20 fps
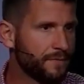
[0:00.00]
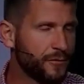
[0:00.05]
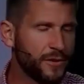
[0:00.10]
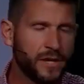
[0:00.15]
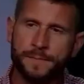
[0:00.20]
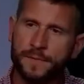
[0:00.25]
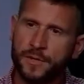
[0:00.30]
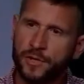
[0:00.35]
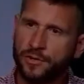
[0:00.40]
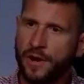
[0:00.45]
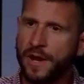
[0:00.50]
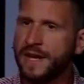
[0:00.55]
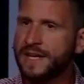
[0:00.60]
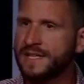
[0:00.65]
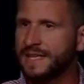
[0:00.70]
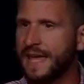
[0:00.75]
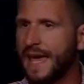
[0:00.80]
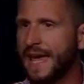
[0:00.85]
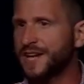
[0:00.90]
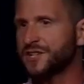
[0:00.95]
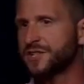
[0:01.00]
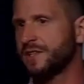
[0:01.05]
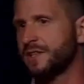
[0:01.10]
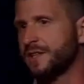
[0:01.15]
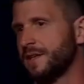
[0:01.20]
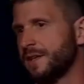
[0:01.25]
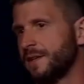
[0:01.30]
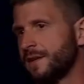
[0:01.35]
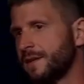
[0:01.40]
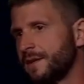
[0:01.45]
Freedom in Christ
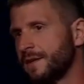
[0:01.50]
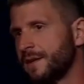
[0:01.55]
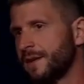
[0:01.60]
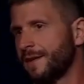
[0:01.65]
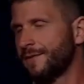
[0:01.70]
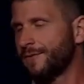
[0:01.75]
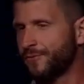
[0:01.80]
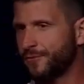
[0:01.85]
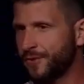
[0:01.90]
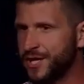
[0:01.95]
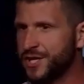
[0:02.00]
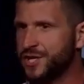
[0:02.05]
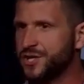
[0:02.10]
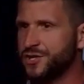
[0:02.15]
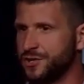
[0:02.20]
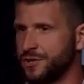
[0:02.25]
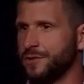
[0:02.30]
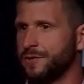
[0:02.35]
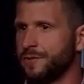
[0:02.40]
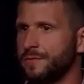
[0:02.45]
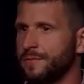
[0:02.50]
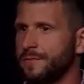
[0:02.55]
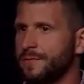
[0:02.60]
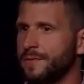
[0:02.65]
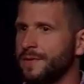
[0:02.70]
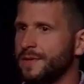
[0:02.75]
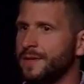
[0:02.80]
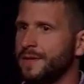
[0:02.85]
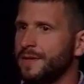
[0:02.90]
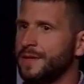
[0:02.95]
actually frees you
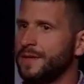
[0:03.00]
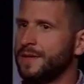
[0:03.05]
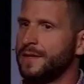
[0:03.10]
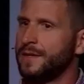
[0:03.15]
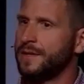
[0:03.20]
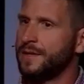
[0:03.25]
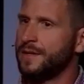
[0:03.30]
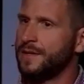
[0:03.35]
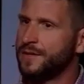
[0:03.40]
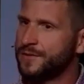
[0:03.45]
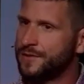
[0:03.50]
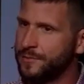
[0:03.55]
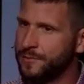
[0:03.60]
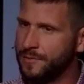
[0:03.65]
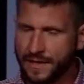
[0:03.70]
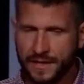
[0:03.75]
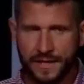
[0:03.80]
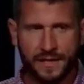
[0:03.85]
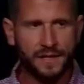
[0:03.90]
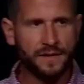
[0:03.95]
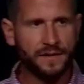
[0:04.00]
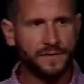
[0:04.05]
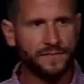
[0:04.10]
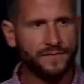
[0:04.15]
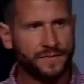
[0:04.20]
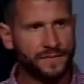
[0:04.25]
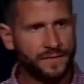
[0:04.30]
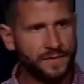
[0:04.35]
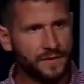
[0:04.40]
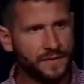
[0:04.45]
to live